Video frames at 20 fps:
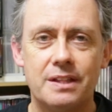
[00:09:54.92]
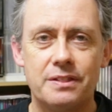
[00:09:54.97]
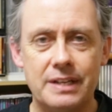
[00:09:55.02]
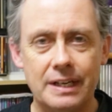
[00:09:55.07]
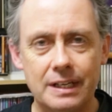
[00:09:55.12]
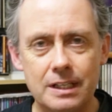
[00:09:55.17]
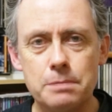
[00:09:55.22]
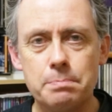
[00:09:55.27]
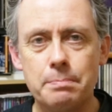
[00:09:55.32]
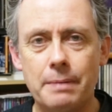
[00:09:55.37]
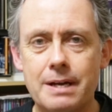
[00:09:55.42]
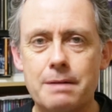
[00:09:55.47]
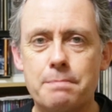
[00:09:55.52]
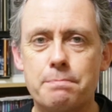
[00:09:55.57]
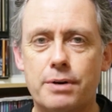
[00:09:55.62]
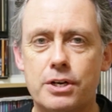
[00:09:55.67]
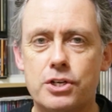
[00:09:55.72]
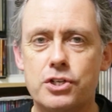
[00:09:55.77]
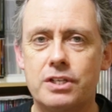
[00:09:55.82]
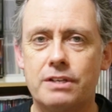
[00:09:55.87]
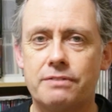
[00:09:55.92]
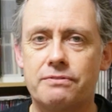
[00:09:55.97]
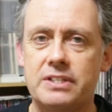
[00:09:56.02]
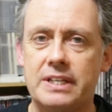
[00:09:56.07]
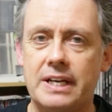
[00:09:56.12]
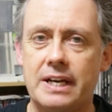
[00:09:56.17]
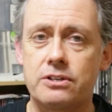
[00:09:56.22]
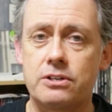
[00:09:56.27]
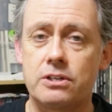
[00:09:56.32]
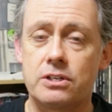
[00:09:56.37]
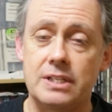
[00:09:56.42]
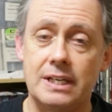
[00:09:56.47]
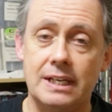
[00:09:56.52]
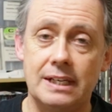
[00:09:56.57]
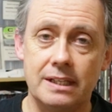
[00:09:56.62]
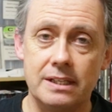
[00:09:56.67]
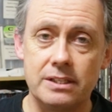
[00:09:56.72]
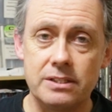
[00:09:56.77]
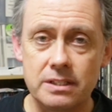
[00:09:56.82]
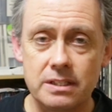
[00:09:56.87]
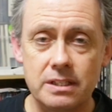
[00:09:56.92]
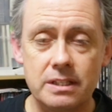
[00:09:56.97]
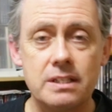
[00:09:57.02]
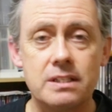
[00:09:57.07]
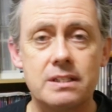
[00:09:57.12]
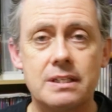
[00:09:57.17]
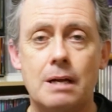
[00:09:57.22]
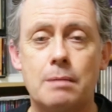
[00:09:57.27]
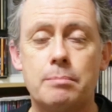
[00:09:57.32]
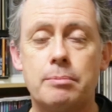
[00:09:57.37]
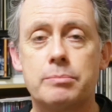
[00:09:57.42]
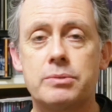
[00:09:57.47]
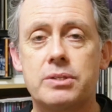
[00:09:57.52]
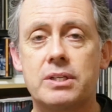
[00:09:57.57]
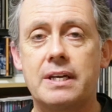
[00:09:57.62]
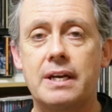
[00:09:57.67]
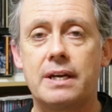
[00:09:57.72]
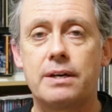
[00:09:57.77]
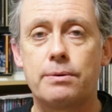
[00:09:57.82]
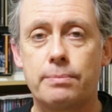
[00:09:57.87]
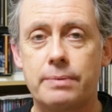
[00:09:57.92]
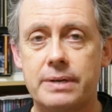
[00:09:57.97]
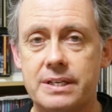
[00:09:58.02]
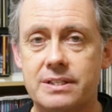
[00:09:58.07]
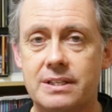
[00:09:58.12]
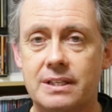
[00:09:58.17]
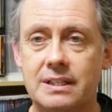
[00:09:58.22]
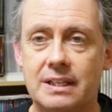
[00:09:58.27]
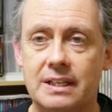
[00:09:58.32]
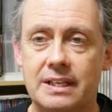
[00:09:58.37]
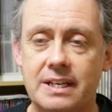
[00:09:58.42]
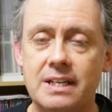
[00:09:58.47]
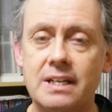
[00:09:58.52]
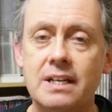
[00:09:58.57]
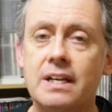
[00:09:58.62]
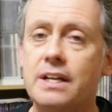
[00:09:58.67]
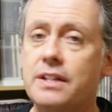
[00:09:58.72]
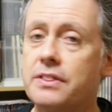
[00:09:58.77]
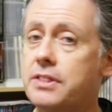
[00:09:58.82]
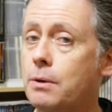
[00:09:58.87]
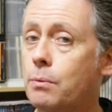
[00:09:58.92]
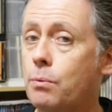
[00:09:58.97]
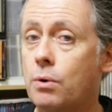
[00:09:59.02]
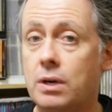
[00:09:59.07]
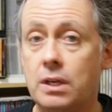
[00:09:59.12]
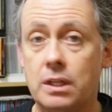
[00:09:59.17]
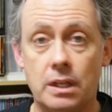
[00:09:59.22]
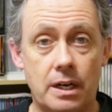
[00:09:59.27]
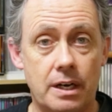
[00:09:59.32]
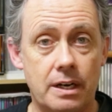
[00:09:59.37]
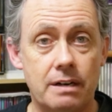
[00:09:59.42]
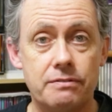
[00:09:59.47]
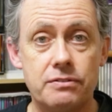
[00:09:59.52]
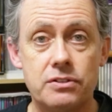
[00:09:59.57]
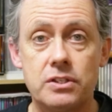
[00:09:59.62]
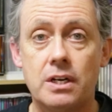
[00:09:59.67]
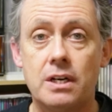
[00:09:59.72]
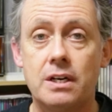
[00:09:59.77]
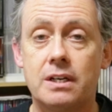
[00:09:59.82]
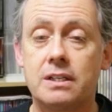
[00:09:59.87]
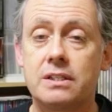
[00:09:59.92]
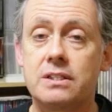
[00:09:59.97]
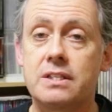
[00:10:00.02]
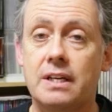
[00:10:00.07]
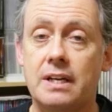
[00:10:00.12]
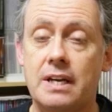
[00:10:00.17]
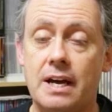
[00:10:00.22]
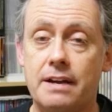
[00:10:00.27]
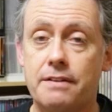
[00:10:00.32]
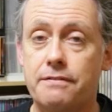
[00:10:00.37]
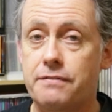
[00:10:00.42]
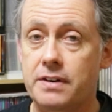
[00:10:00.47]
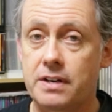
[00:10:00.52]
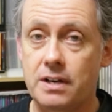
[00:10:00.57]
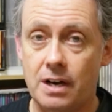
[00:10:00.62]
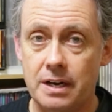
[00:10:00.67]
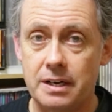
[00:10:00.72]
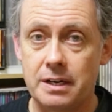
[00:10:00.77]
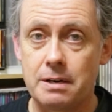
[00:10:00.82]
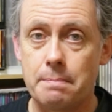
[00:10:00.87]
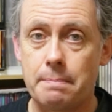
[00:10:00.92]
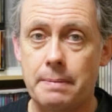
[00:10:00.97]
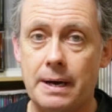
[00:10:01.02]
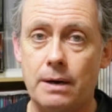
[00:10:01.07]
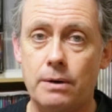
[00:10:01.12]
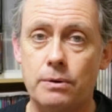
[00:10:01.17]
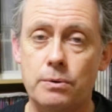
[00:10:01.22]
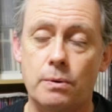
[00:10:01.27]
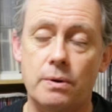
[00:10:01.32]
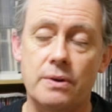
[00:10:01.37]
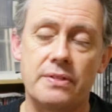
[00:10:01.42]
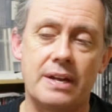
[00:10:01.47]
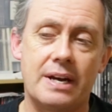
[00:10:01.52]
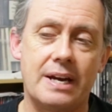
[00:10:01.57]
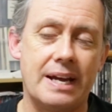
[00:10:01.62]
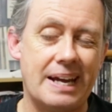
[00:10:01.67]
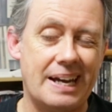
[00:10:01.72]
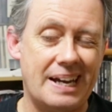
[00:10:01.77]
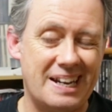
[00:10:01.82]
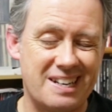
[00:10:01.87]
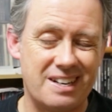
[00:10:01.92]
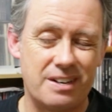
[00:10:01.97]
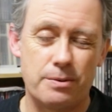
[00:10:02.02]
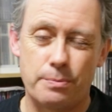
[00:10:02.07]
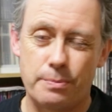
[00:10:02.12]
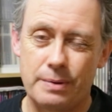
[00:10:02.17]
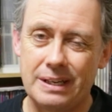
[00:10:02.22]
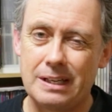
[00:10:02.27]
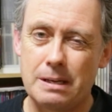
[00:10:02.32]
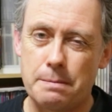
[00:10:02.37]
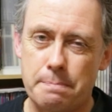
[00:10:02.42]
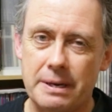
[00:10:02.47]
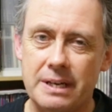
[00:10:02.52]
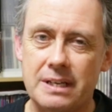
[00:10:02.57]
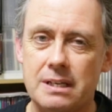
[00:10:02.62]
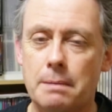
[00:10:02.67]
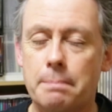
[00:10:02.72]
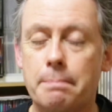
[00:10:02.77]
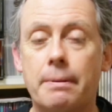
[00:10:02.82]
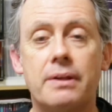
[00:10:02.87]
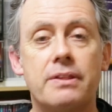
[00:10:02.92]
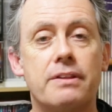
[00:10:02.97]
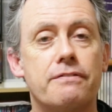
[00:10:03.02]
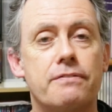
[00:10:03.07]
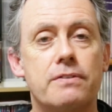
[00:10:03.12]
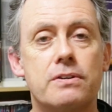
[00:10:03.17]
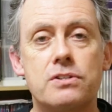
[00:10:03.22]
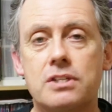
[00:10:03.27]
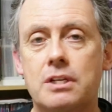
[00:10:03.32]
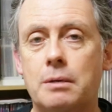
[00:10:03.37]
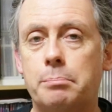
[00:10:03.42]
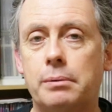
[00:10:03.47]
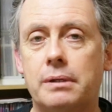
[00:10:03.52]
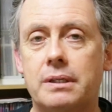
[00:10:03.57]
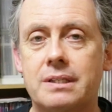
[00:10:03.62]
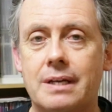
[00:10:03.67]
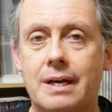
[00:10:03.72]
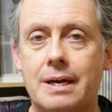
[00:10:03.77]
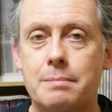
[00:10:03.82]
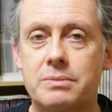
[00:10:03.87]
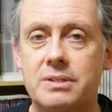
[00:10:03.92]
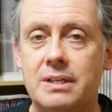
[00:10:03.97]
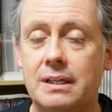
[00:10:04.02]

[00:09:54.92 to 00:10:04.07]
That's my impression of Santers. I listened to these albums again recently. There were a lot of songs that I'd forgotten about or that I hadn't really picked up on the first couple of times